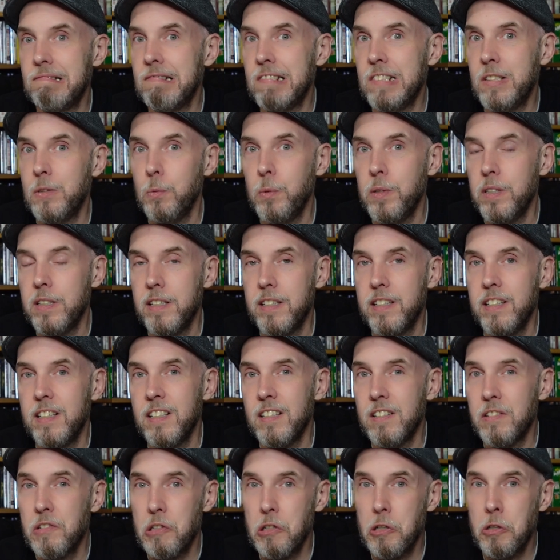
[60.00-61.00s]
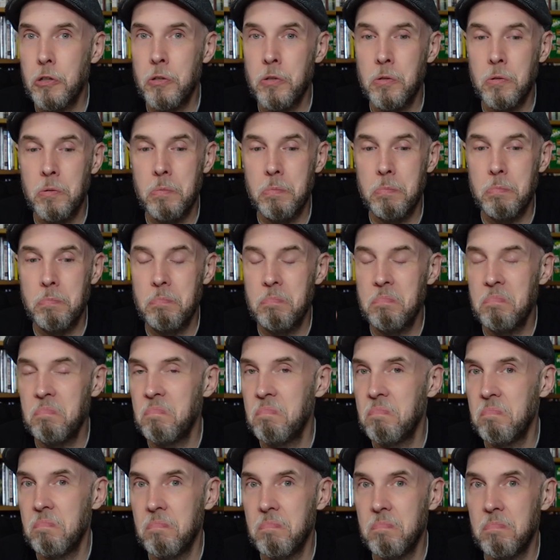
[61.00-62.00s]
it's once a year, so you
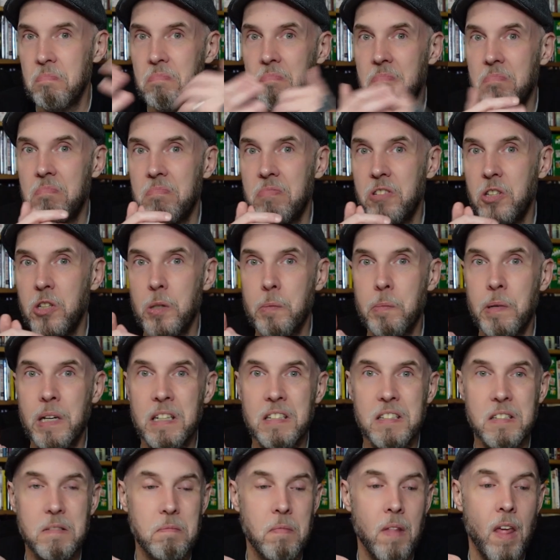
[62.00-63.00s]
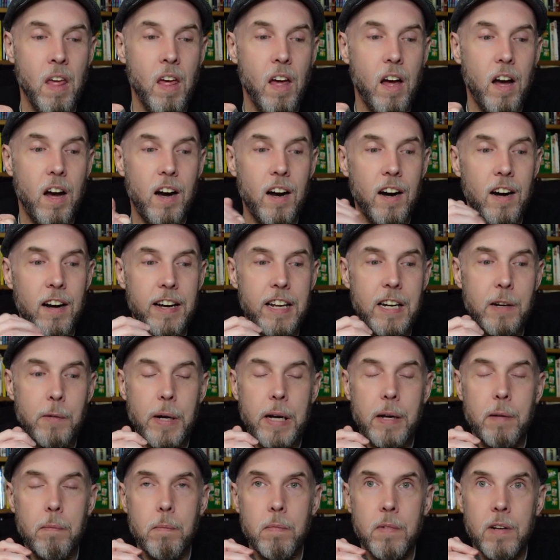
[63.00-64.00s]
do your best. Uh,
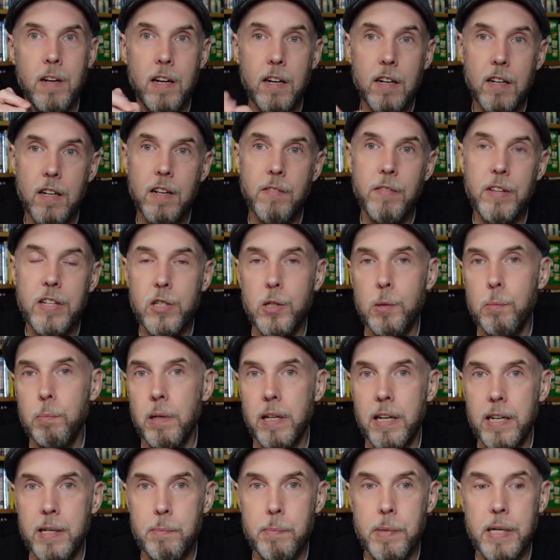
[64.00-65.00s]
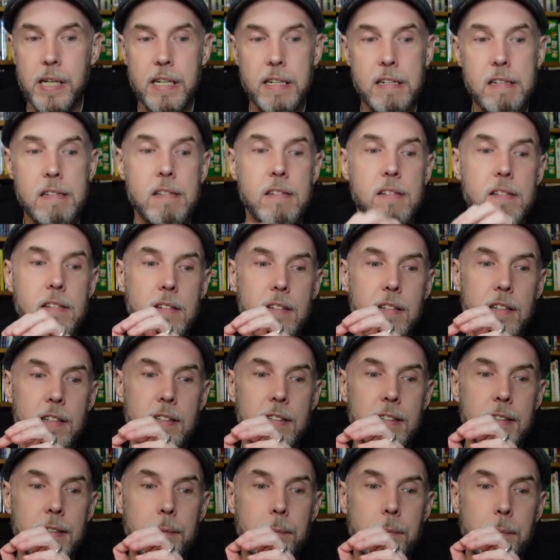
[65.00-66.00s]
anyway, not all of these are blind buys.
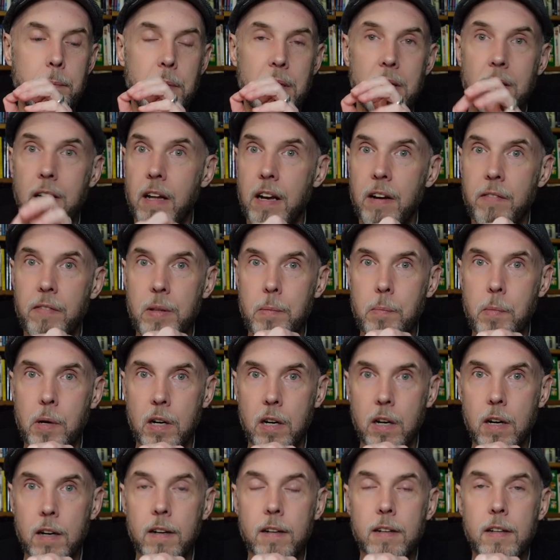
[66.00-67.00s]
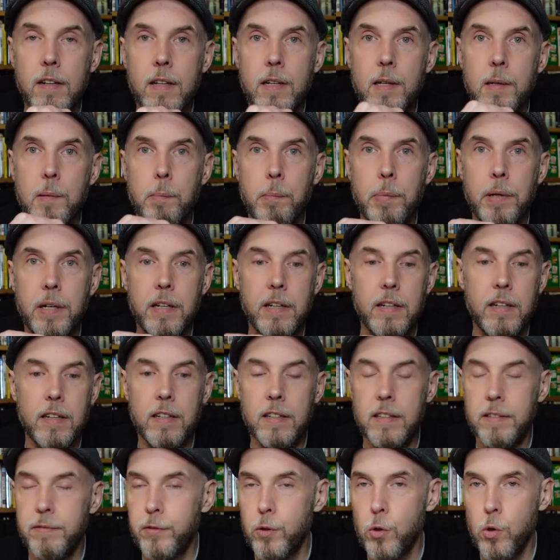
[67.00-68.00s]
Um, a lot of them are, but
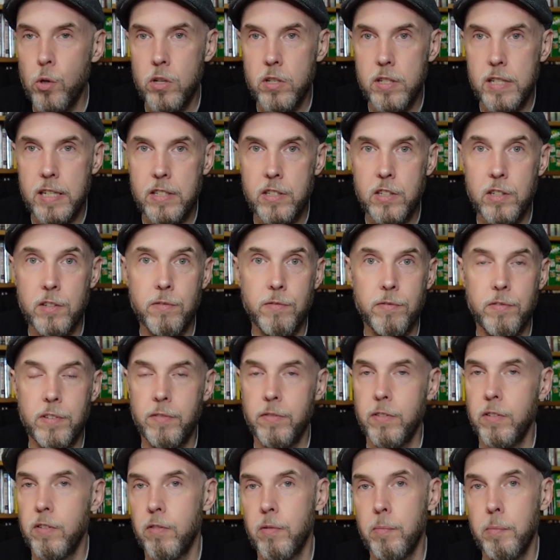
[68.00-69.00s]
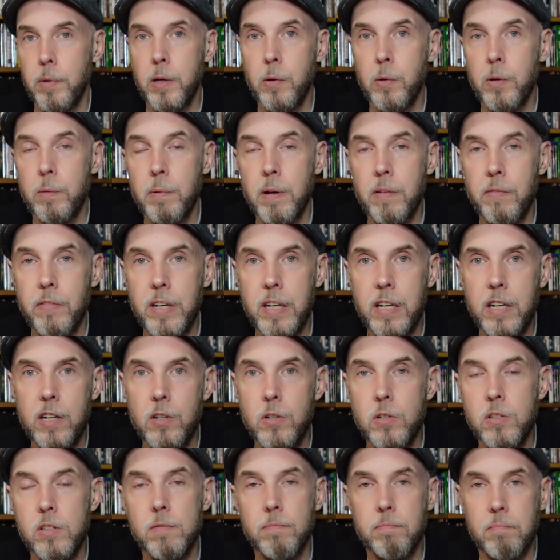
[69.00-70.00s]
uh, of course, as you, if you're familiar with my
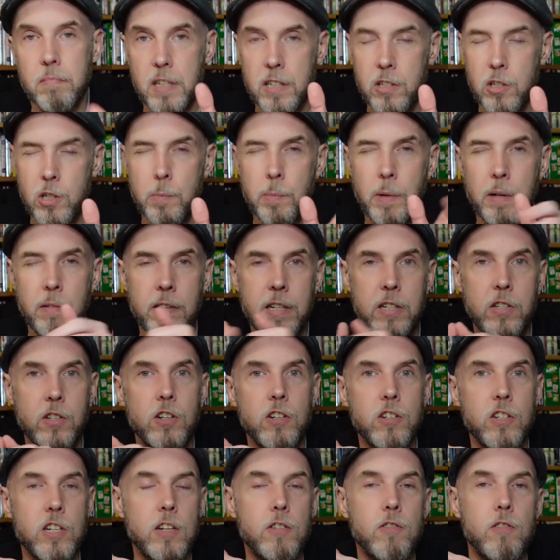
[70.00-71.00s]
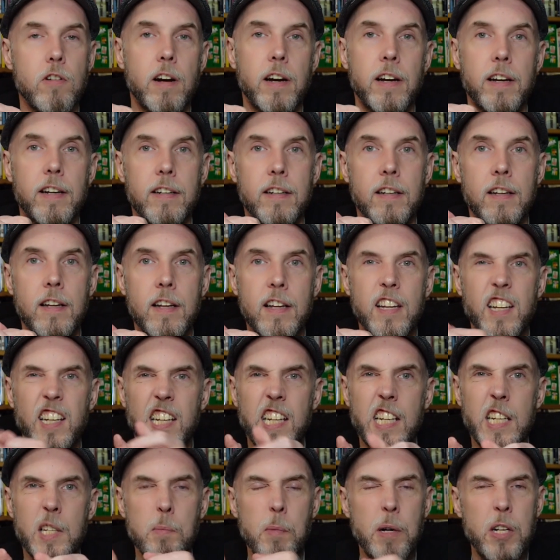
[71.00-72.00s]
videos, I do my research to try and
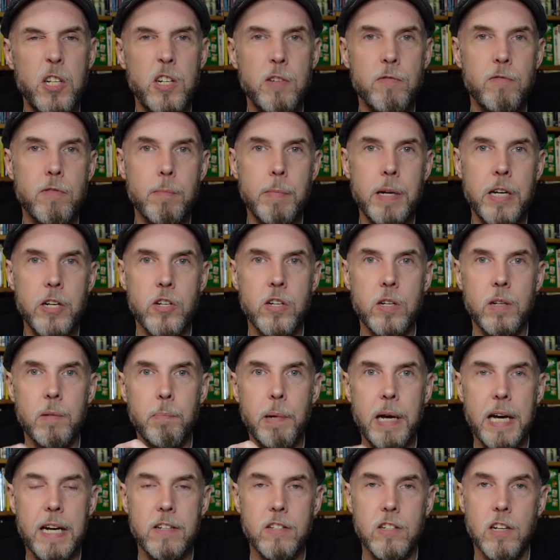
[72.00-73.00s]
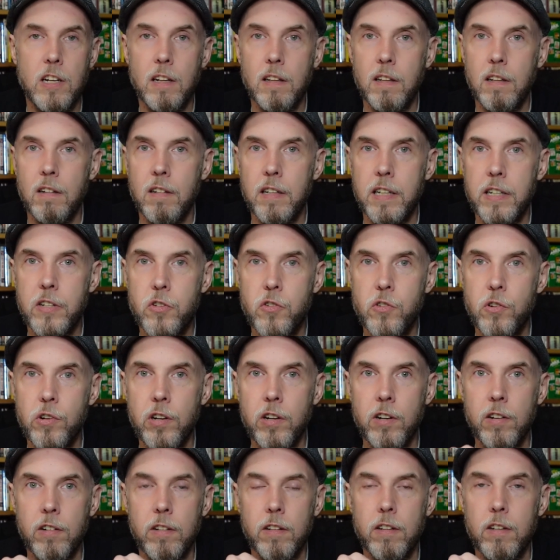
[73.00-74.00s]
get as much information to pass on a little history
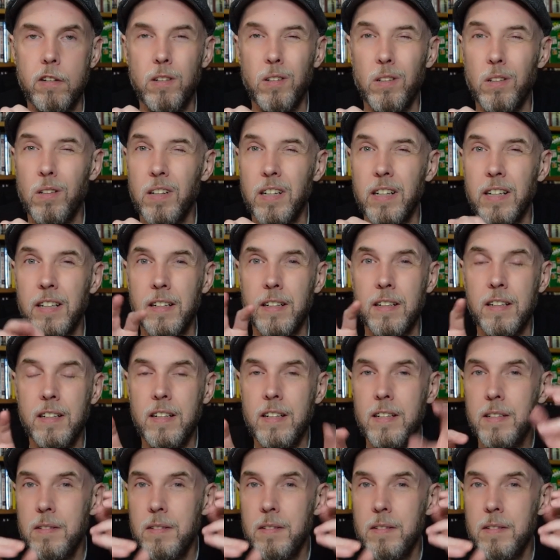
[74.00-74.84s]
or a little uh,